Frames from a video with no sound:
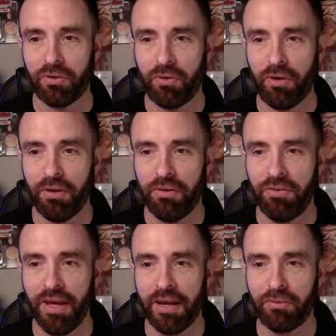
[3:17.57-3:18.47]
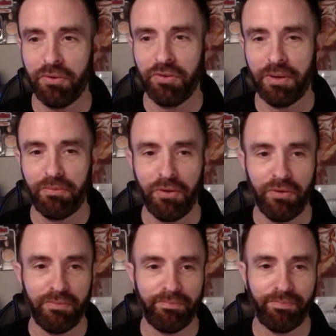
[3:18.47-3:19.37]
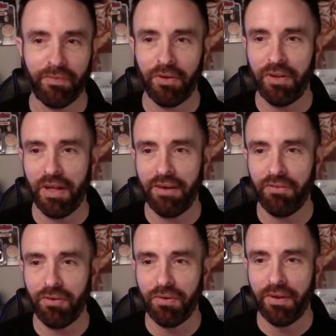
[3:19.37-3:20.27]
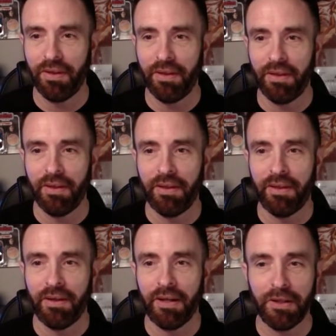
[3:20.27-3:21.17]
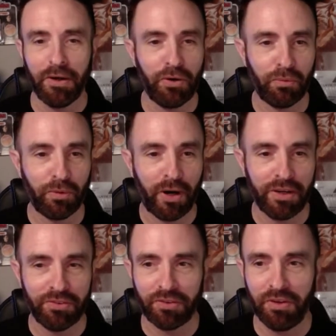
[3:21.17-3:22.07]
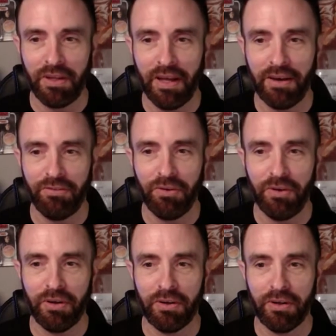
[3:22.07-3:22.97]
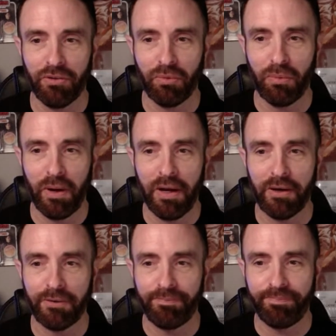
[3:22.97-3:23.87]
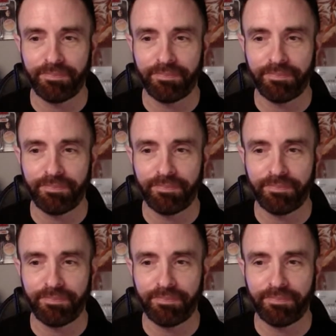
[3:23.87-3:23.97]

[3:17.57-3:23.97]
going on. Zach, what's up, dude? Good to have you. Hello, Ross. Good to have you here as well.